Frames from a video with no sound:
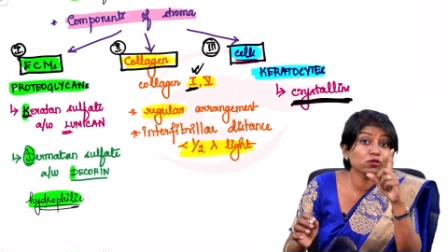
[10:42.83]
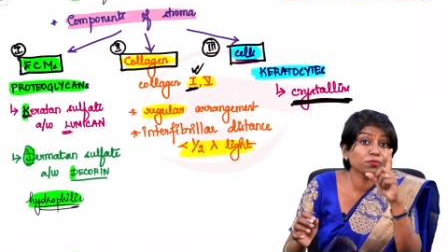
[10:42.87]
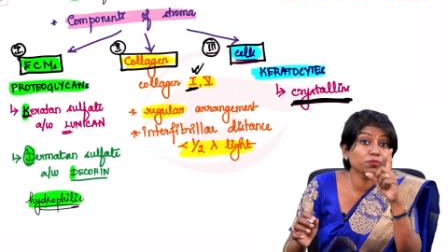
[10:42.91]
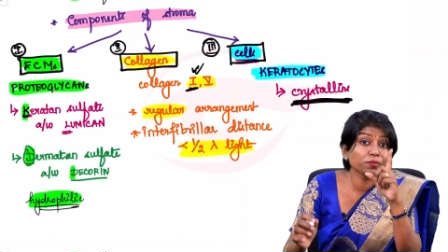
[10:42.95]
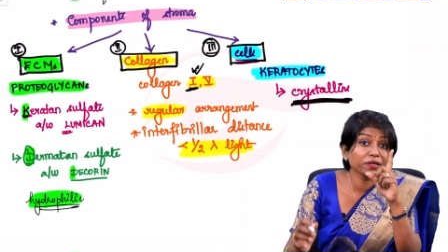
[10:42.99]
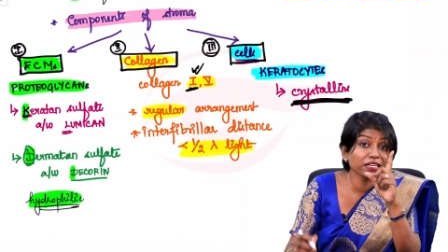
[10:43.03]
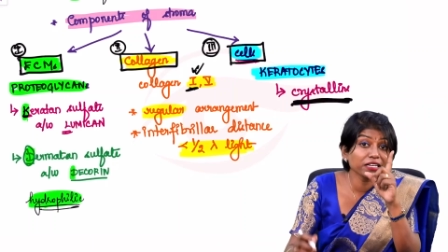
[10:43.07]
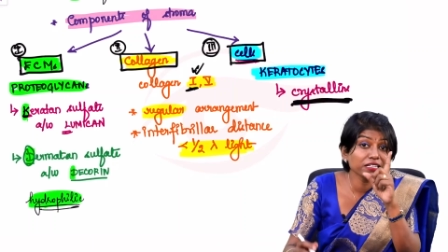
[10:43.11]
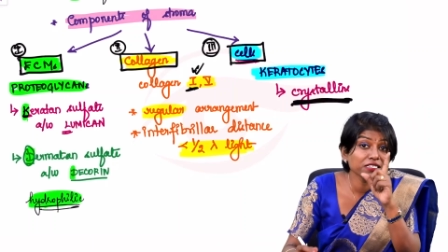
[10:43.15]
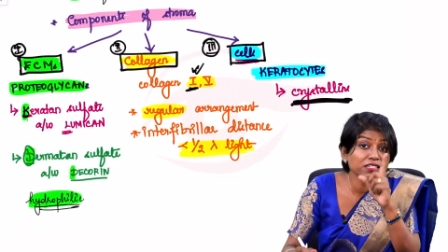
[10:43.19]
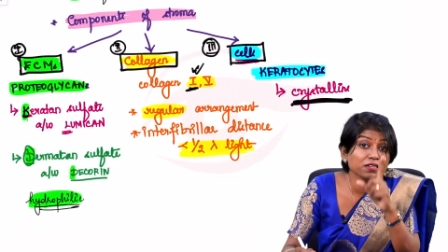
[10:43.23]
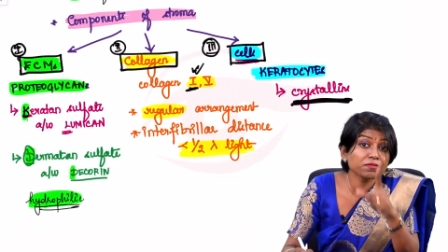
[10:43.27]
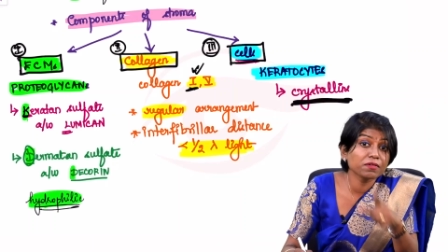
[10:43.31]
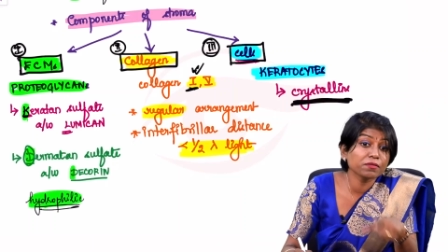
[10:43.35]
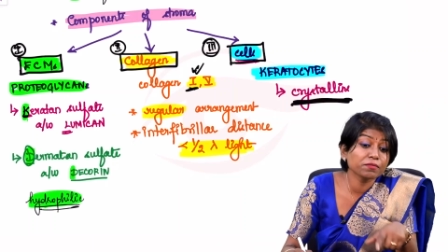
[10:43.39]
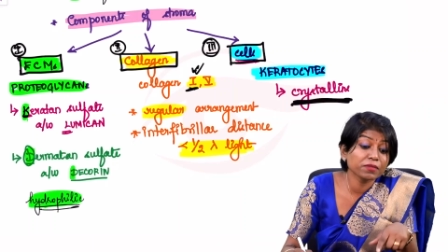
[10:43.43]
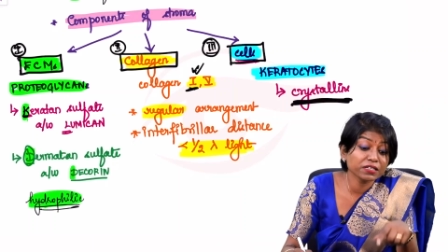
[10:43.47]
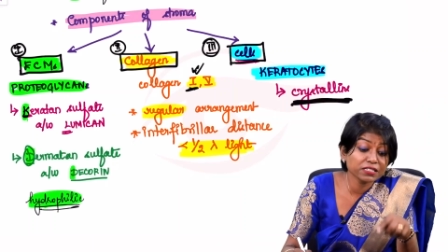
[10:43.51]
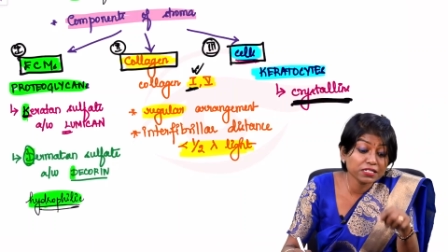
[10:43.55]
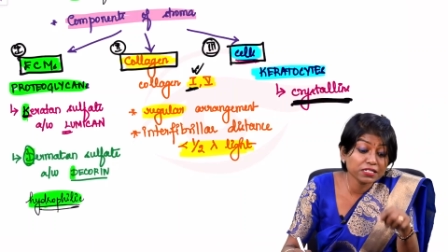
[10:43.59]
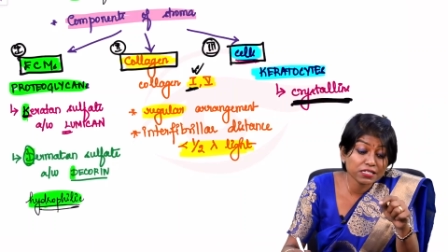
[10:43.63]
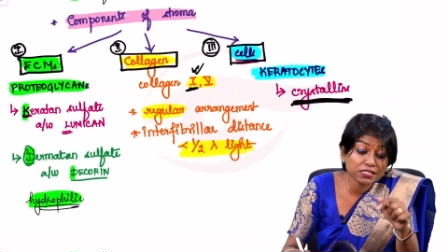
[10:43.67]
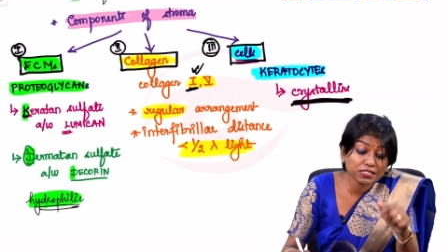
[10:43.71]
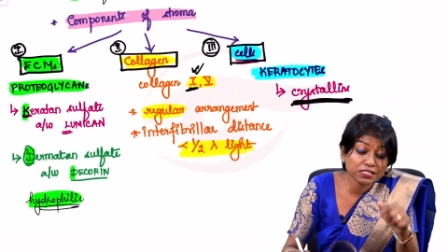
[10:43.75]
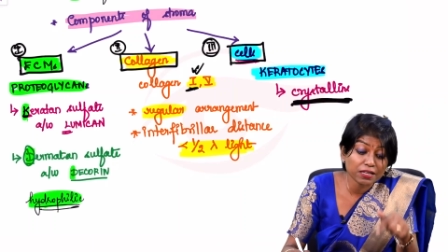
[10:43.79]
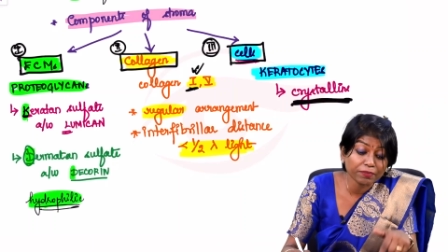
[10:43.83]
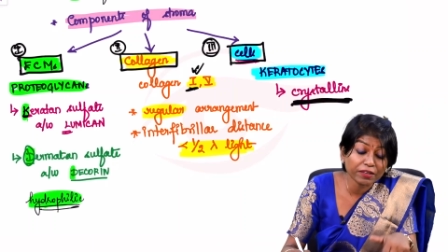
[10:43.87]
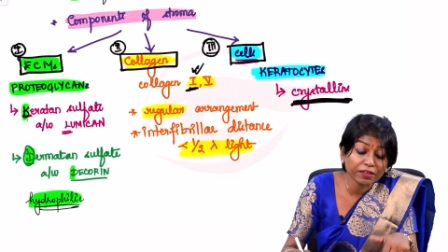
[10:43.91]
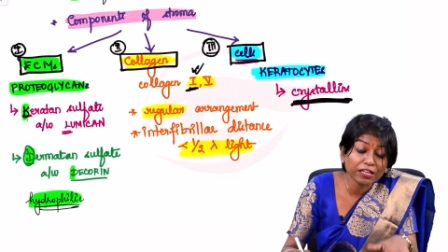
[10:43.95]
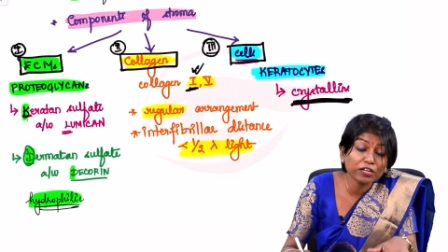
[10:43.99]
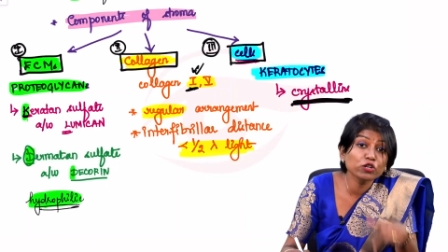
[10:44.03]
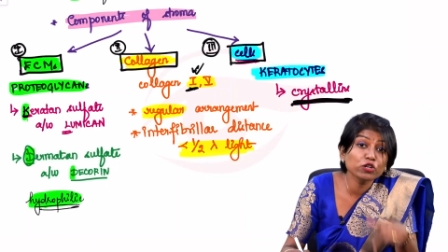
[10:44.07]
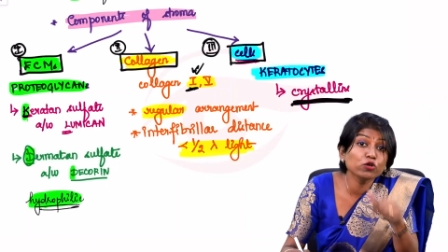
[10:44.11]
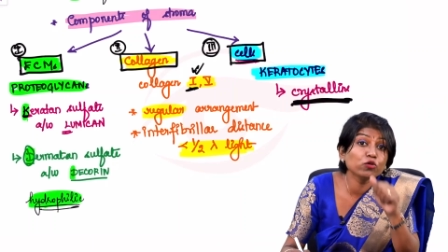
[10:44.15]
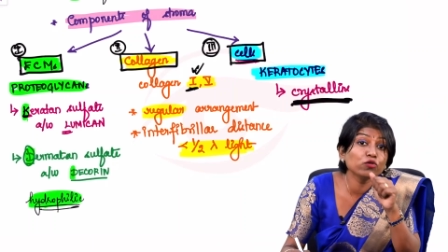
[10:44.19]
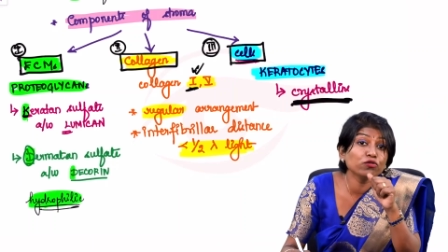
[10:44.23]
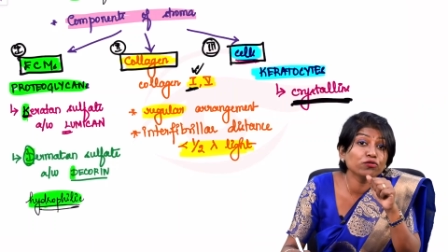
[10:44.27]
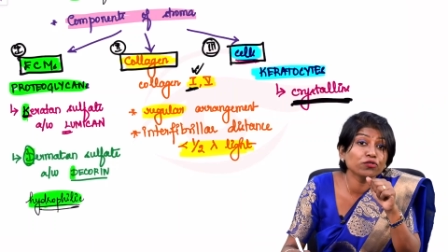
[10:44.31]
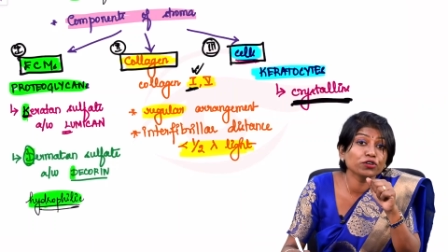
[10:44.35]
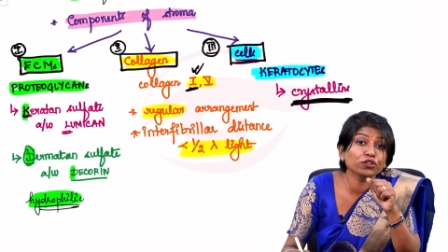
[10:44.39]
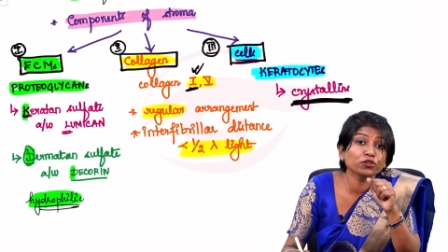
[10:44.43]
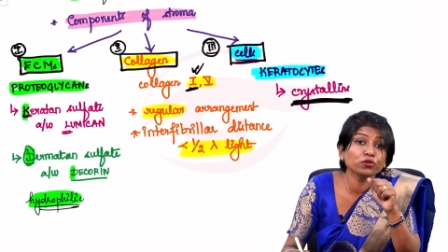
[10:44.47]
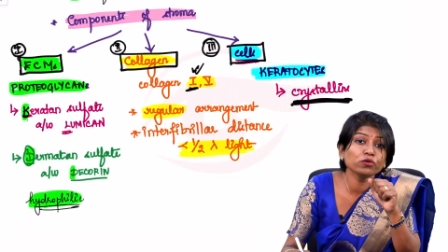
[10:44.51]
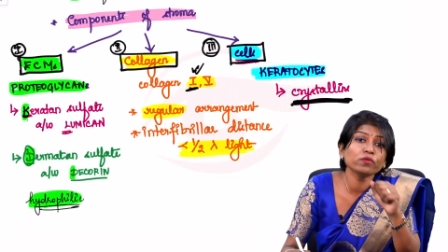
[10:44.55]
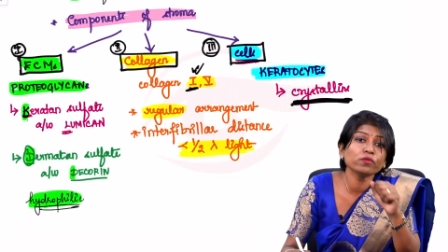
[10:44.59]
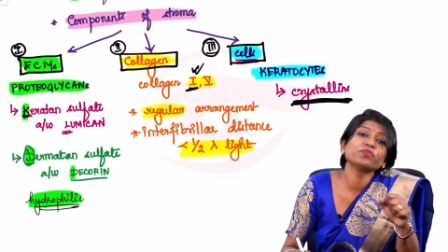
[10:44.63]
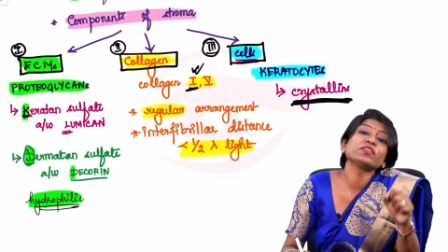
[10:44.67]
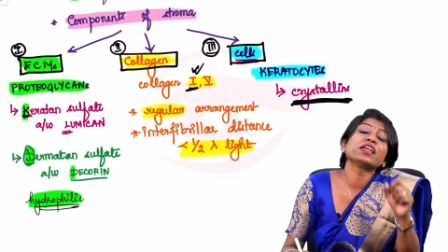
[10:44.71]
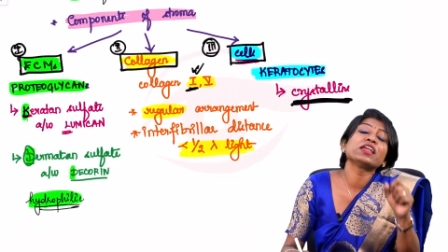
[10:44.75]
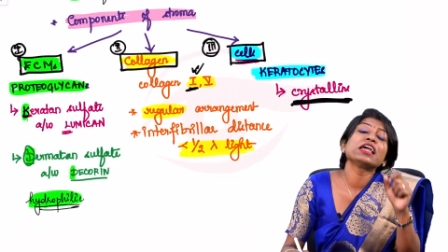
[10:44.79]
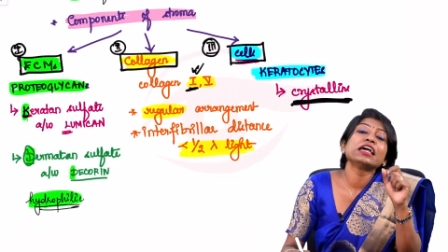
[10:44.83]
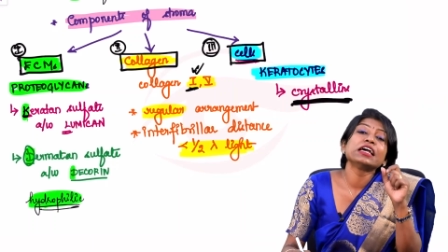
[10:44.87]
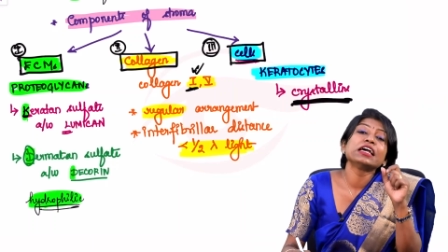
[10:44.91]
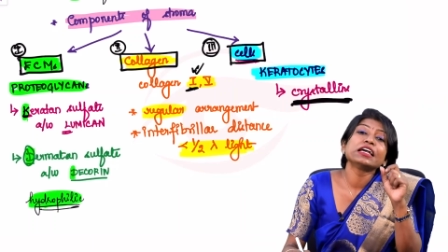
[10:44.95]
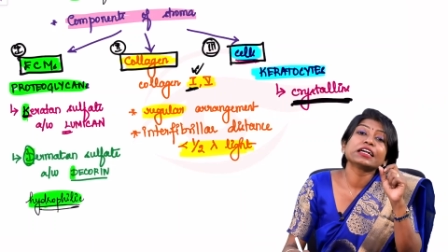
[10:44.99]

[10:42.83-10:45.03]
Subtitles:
So please remember, this is something new for you.